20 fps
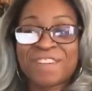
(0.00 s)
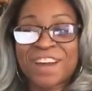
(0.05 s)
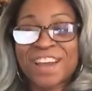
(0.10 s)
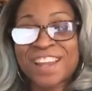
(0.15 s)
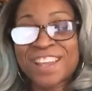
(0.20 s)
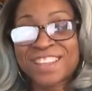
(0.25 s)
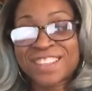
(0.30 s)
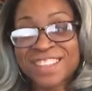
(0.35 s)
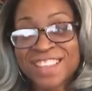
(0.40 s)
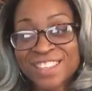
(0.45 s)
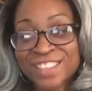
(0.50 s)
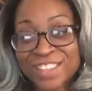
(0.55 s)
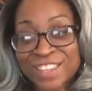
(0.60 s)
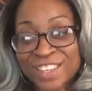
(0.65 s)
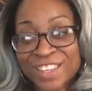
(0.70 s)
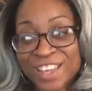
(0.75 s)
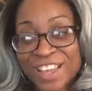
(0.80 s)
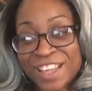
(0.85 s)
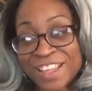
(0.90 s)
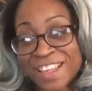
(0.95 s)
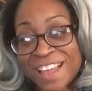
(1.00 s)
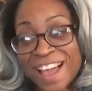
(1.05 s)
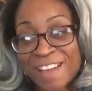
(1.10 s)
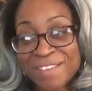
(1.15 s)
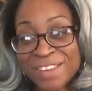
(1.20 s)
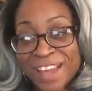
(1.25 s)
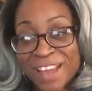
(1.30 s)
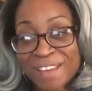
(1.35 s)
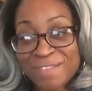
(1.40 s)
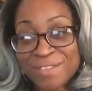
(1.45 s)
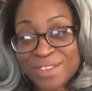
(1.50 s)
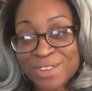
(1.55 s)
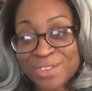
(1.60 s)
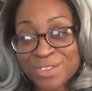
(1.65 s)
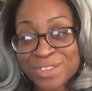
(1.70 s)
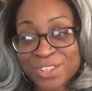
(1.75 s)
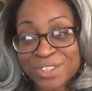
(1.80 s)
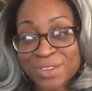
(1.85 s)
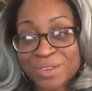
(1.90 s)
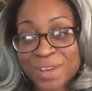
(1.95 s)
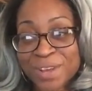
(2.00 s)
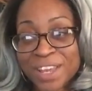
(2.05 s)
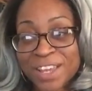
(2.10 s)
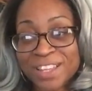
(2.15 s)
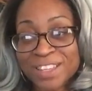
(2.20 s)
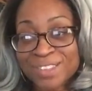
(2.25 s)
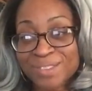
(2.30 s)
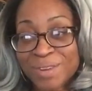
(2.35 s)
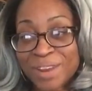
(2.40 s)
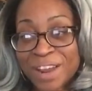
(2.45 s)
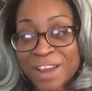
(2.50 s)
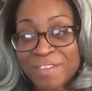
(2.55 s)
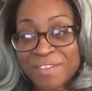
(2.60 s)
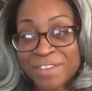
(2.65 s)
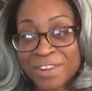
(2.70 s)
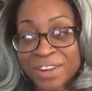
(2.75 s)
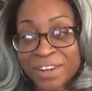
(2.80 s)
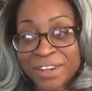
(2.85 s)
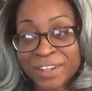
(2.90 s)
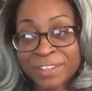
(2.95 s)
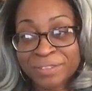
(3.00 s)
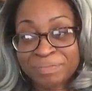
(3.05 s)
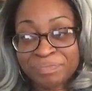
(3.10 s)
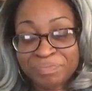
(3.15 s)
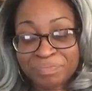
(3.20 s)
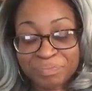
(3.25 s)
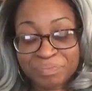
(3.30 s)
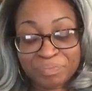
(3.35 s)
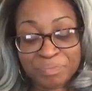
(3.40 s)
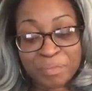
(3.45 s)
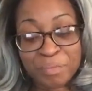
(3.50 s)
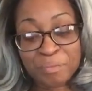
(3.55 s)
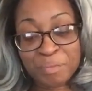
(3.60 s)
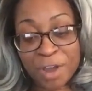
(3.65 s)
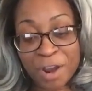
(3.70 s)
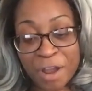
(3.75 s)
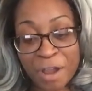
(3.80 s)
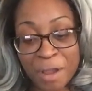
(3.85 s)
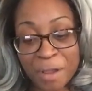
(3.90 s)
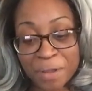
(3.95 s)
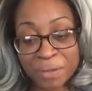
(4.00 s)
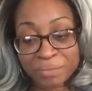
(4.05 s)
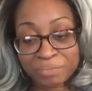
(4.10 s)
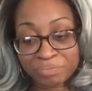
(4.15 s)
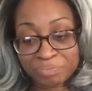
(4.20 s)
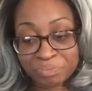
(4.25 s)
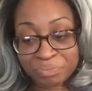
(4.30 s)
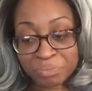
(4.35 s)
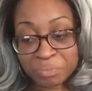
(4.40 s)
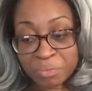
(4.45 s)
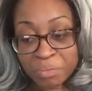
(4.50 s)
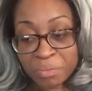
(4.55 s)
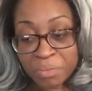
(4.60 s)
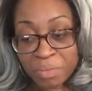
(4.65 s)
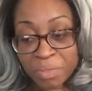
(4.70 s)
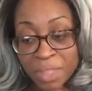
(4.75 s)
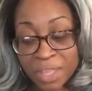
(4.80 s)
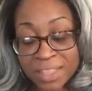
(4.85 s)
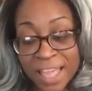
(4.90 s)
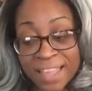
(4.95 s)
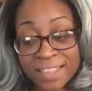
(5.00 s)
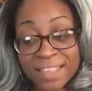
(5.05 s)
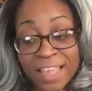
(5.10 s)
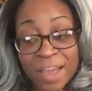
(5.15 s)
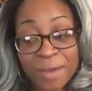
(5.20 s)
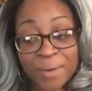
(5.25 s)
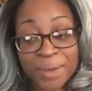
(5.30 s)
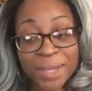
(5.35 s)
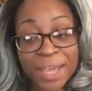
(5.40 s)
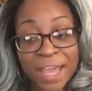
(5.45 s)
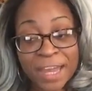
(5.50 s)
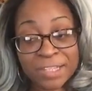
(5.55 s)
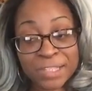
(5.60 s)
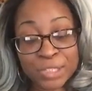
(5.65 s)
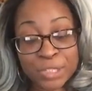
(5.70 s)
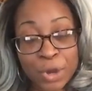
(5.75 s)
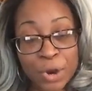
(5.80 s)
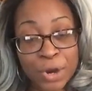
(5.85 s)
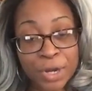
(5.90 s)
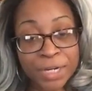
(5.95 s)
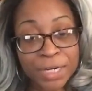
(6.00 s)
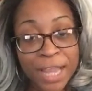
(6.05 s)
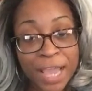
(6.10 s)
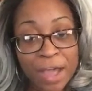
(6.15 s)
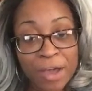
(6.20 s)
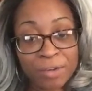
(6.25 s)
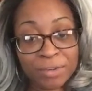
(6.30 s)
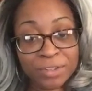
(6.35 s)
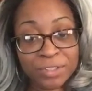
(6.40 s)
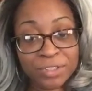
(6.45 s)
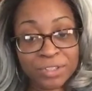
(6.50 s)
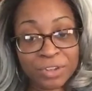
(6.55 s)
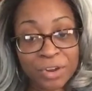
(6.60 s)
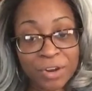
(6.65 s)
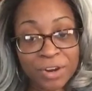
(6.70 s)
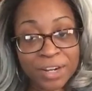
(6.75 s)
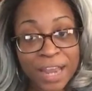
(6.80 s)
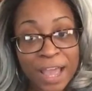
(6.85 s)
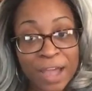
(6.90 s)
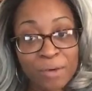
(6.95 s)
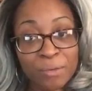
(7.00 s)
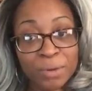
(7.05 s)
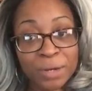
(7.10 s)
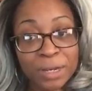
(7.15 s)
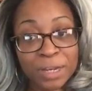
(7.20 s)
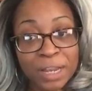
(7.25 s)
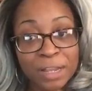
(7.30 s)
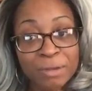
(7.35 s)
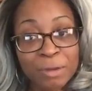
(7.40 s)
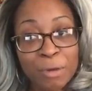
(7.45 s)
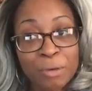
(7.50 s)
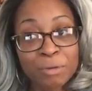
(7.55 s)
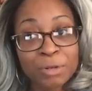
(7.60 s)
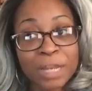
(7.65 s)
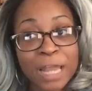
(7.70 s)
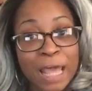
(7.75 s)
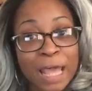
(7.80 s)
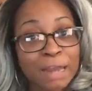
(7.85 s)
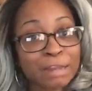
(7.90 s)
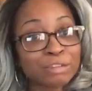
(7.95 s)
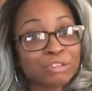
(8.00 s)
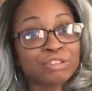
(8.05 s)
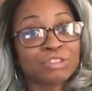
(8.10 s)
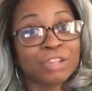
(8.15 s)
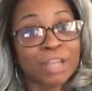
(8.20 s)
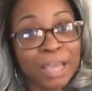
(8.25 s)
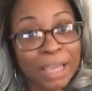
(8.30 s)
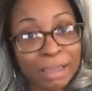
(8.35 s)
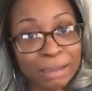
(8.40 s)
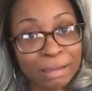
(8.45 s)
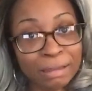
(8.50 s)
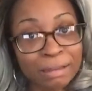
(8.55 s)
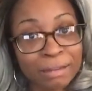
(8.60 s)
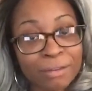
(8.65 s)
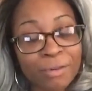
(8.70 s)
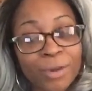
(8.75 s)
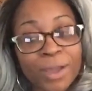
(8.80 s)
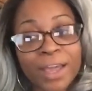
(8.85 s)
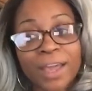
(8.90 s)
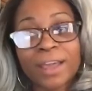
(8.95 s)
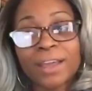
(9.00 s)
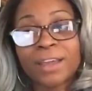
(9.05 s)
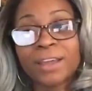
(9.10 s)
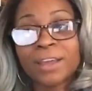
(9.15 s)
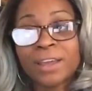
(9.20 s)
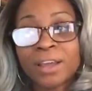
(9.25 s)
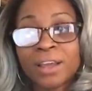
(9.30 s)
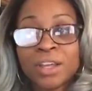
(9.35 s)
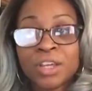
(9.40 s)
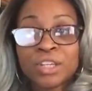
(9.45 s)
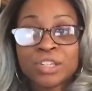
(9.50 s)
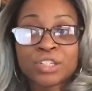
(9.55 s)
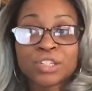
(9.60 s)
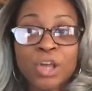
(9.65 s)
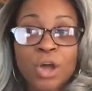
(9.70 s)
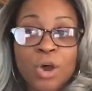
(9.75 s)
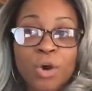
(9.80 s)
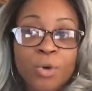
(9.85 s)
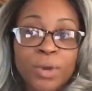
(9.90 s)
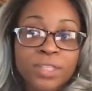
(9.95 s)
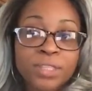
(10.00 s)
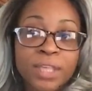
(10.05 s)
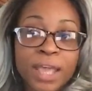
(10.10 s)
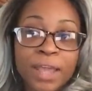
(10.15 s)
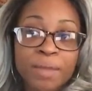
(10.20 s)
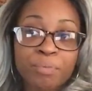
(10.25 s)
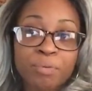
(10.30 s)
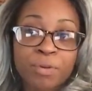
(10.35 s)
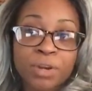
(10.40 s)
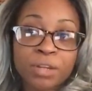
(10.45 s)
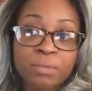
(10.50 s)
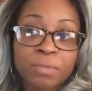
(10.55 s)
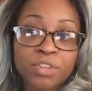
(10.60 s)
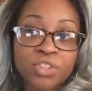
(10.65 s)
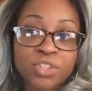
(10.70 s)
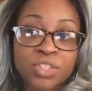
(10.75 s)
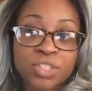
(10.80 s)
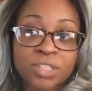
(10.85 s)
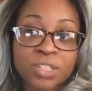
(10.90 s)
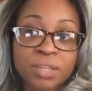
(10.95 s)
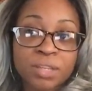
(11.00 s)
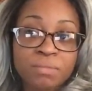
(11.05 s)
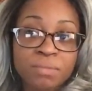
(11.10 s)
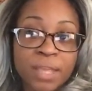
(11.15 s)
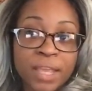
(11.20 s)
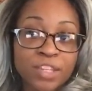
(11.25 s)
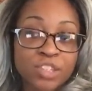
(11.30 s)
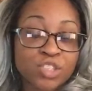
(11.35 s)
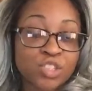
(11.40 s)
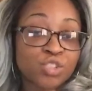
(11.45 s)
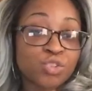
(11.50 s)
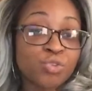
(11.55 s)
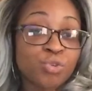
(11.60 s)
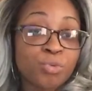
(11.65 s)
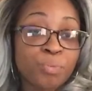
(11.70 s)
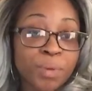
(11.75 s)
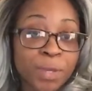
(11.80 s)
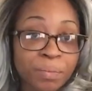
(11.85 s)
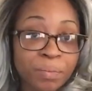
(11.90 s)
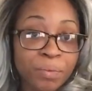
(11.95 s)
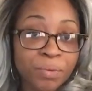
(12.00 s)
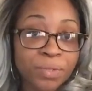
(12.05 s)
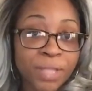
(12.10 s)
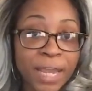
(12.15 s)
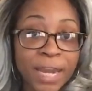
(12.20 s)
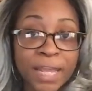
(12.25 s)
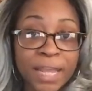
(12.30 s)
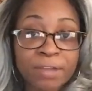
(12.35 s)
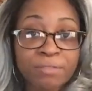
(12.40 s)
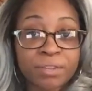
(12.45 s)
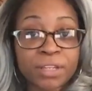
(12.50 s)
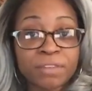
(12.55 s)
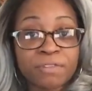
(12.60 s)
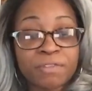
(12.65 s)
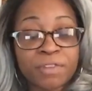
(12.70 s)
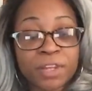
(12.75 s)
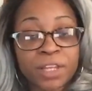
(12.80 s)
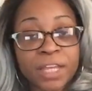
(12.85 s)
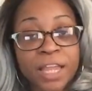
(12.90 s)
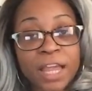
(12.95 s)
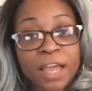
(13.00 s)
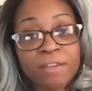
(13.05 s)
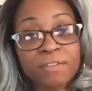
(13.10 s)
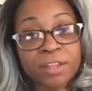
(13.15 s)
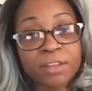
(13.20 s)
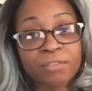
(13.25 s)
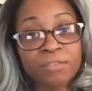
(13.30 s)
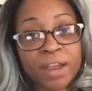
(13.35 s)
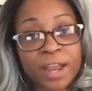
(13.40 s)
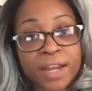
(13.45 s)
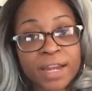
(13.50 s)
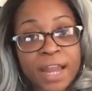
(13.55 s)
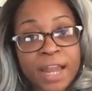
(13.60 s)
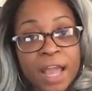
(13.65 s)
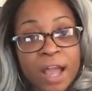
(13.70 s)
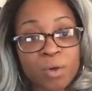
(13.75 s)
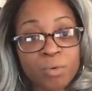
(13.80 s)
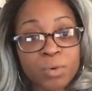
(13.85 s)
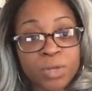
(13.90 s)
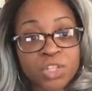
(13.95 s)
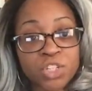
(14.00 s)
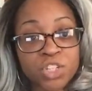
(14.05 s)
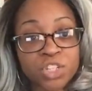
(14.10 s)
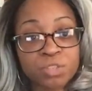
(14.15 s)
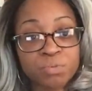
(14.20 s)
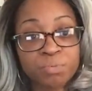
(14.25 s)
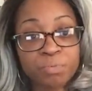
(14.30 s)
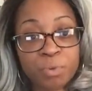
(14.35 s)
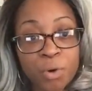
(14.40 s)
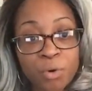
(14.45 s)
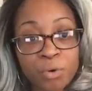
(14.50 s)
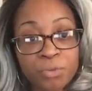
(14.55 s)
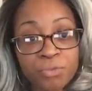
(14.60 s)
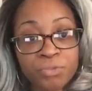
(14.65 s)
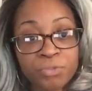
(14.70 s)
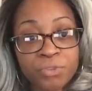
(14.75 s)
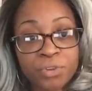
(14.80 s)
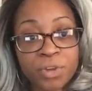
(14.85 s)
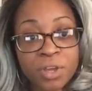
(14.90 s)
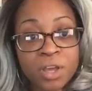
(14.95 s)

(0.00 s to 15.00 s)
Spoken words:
I mean, I'm used to it. It's whatever. But that's how it kind of started out. It started out with a whole lot of shade, okay? So it's like pretty much it seems like it's two people that ain't really feeling Evelyn right now, which is both